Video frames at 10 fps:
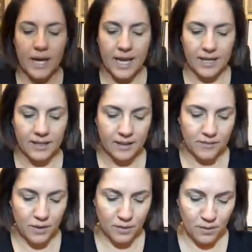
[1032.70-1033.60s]
I had
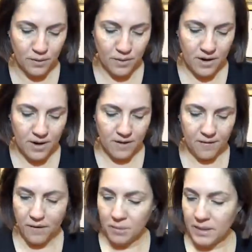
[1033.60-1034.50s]
left over
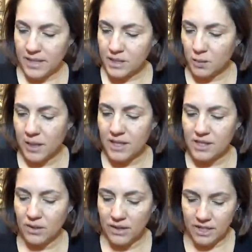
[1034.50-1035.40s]
from last week.
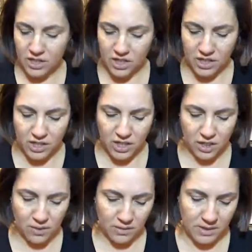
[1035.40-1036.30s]
So let's just
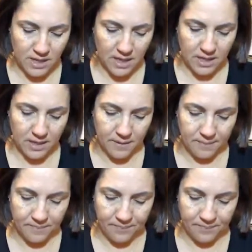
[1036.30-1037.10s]
use that up.